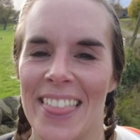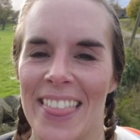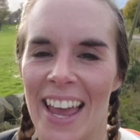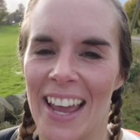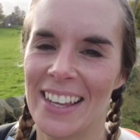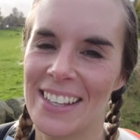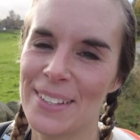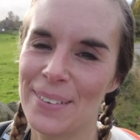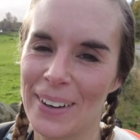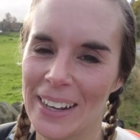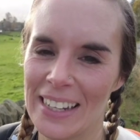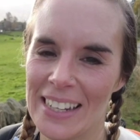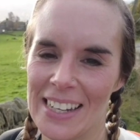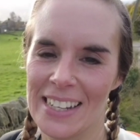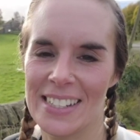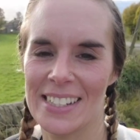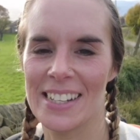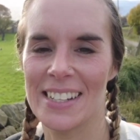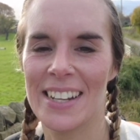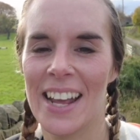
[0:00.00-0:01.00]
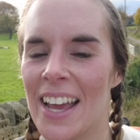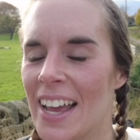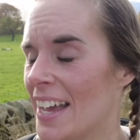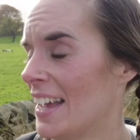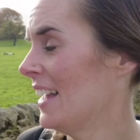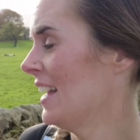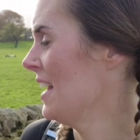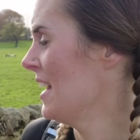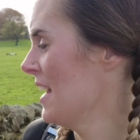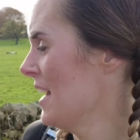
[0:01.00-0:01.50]
That is what I needed.
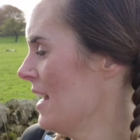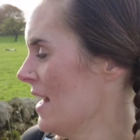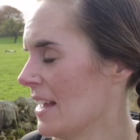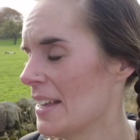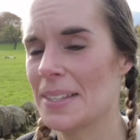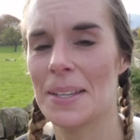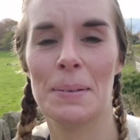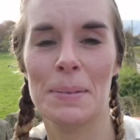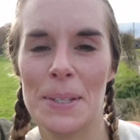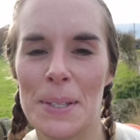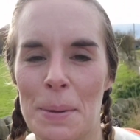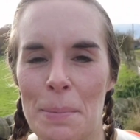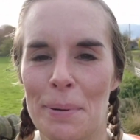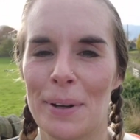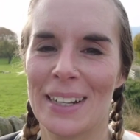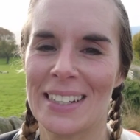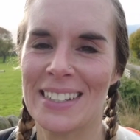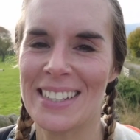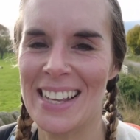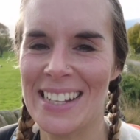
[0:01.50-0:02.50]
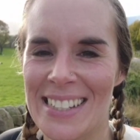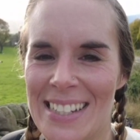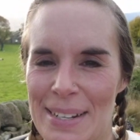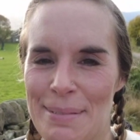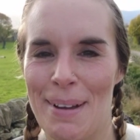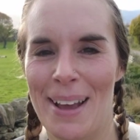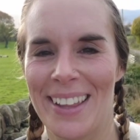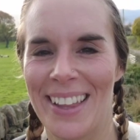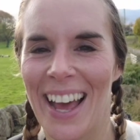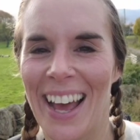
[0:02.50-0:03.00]
So I'm super excited
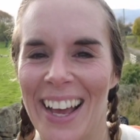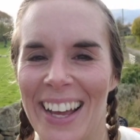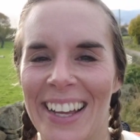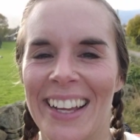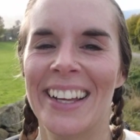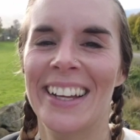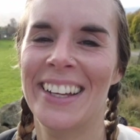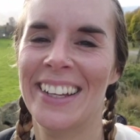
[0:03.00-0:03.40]
about that.